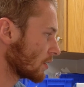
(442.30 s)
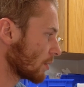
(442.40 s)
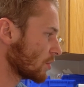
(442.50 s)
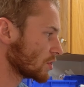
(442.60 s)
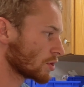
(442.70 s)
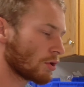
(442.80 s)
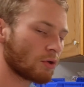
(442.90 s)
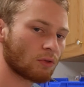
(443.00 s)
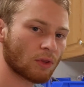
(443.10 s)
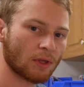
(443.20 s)
let me show
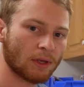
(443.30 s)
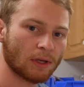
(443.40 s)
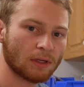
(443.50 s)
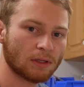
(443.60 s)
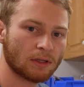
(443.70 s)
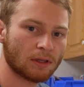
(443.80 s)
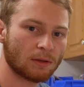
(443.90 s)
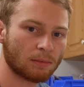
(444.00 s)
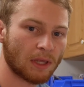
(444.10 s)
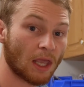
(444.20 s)
you
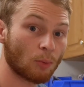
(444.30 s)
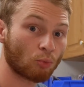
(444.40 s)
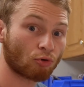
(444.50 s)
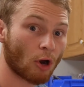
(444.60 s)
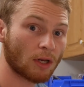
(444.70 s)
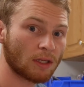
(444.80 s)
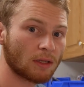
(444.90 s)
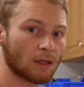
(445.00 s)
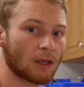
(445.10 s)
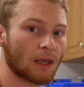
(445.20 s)
the game
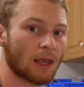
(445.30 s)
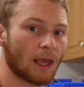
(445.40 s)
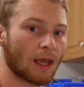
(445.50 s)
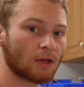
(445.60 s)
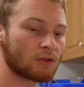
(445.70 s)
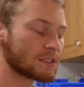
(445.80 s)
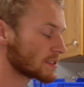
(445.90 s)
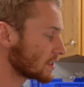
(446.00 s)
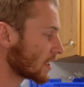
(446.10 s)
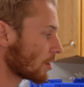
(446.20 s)
running, and you can
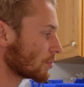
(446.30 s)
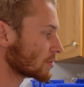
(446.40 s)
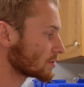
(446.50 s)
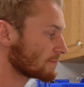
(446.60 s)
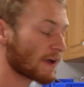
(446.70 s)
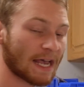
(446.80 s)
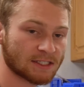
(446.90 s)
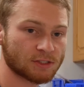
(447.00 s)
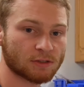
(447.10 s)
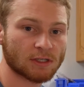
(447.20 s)
see how much
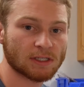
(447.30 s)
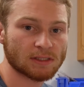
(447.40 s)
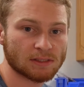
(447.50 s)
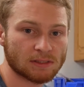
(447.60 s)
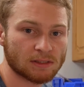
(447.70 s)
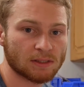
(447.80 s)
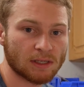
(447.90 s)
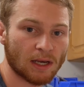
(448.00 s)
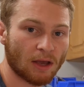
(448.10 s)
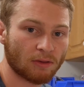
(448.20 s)
faster it is
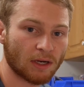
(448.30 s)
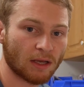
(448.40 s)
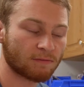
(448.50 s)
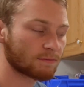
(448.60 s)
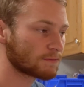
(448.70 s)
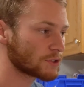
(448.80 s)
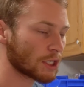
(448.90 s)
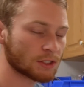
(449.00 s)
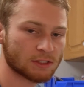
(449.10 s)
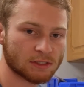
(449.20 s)
now that I've
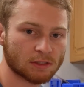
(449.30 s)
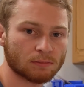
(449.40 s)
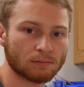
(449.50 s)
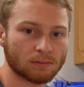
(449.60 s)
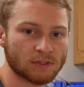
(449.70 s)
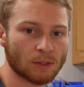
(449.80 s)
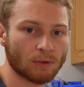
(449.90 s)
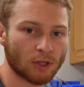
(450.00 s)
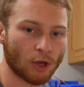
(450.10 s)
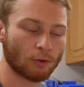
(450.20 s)
changed some
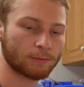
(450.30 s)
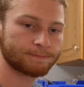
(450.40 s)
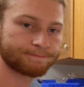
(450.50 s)
of the code.